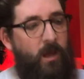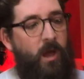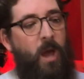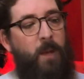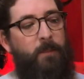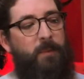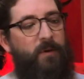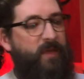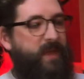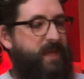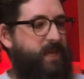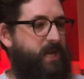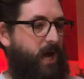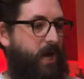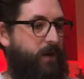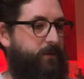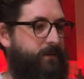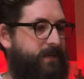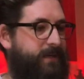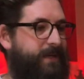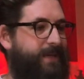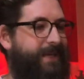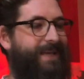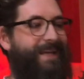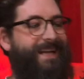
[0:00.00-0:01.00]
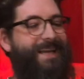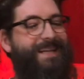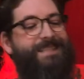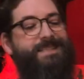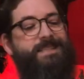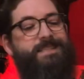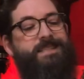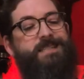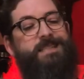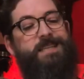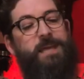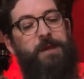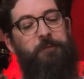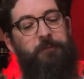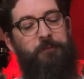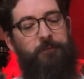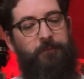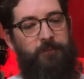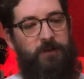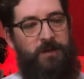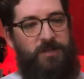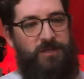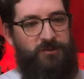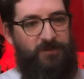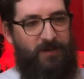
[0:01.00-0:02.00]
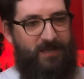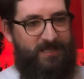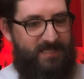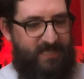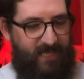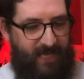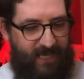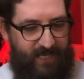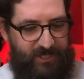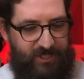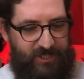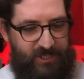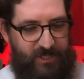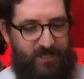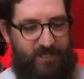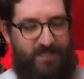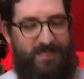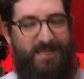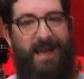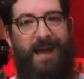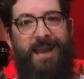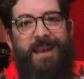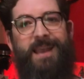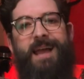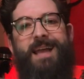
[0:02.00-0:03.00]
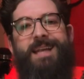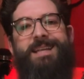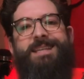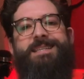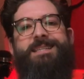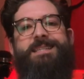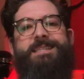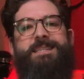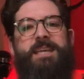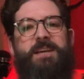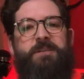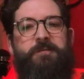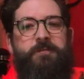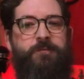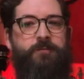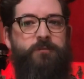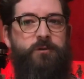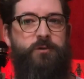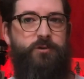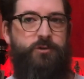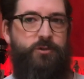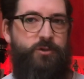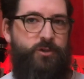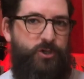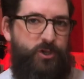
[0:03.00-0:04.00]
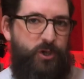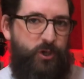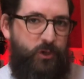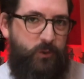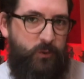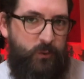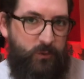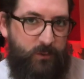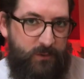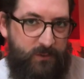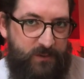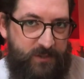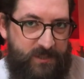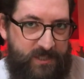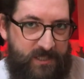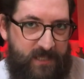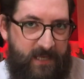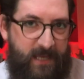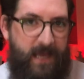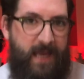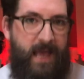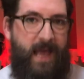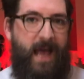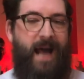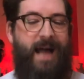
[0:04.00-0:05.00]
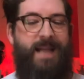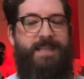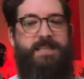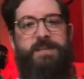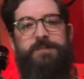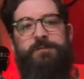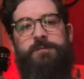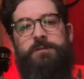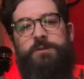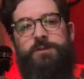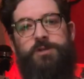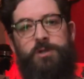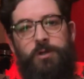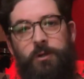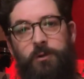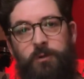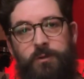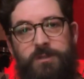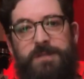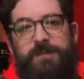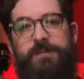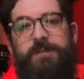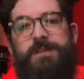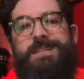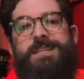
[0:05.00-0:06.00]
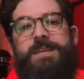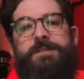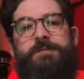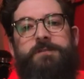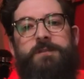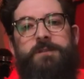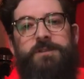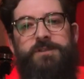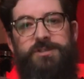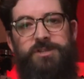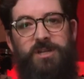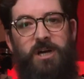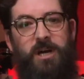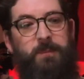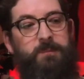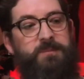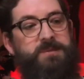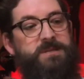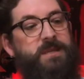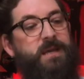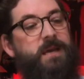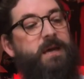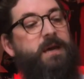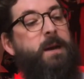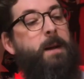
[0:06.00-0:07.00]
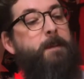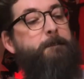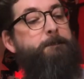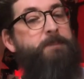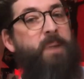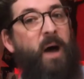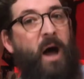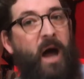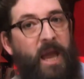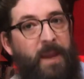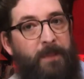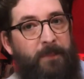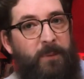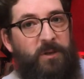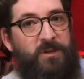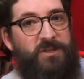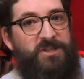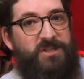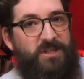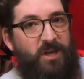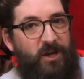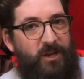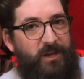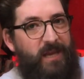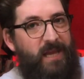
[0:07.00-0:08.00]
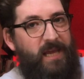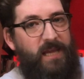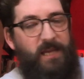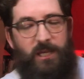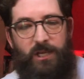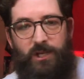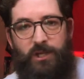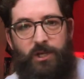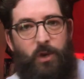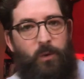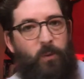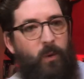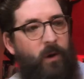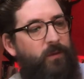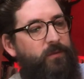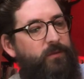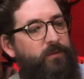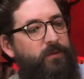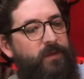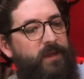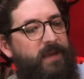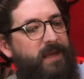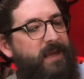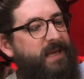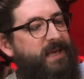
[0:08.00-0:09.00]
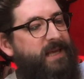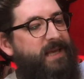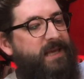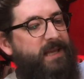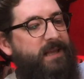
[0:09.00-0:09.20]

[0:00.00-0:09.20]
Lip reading: But there you go. Different translations are like different tools, and different tools are for different jobs. Bible study, you want the